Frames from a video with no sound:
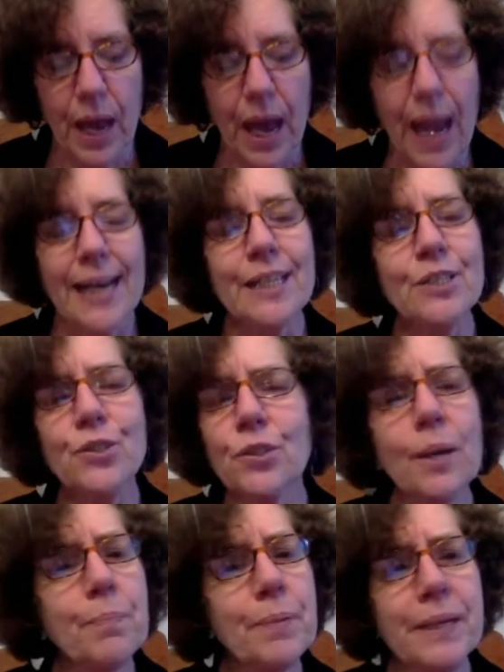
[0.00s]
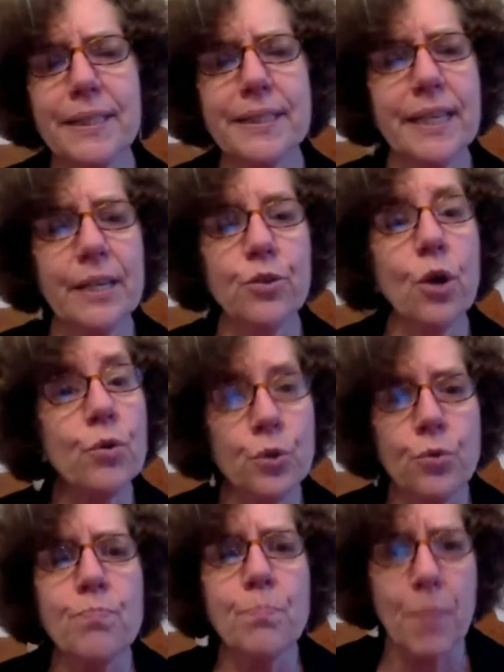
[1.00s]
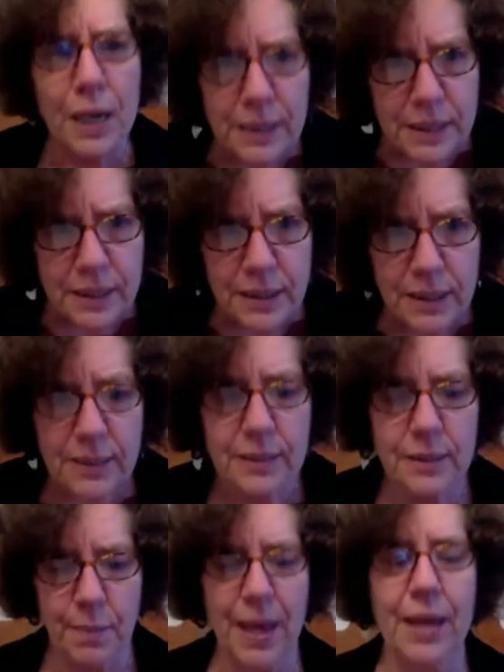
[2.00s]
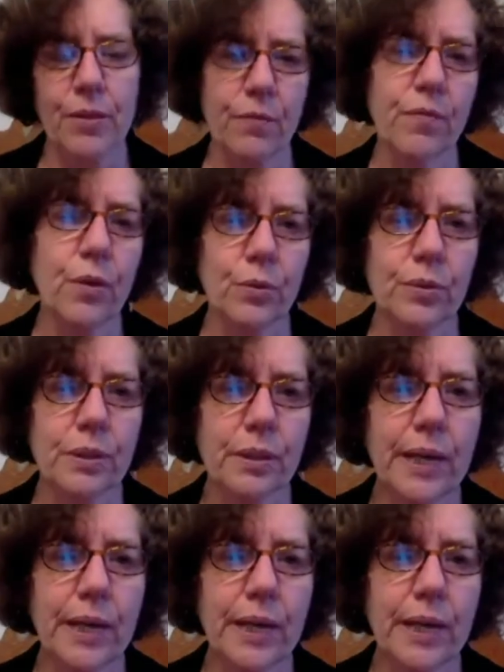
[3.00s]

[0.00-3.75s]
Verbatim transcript: And he stood up and he said, No, you must demand the vote.